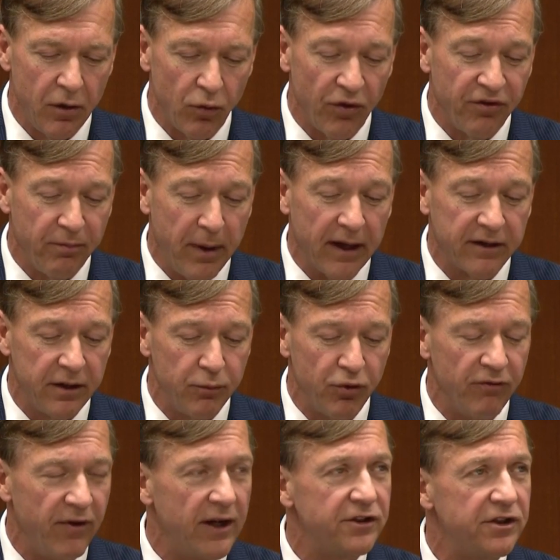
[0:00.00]
respect, and
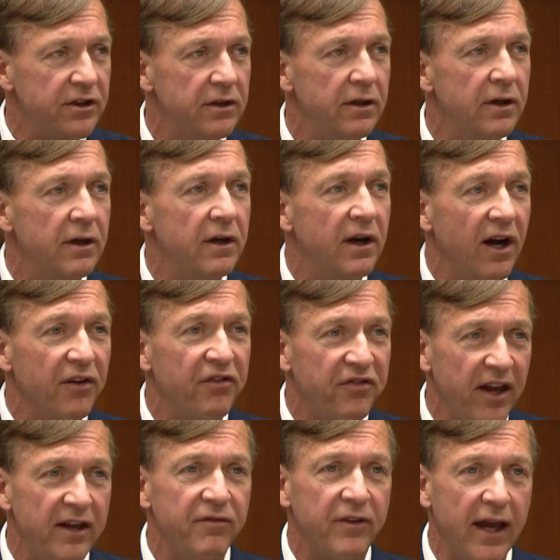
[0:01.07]
prevention. A
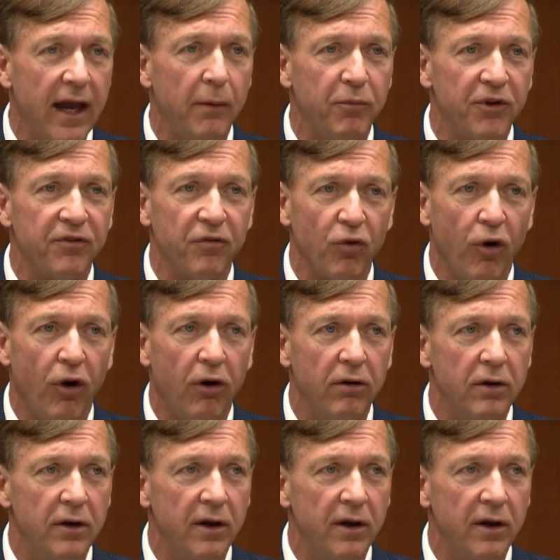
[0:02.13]
safe campus for all.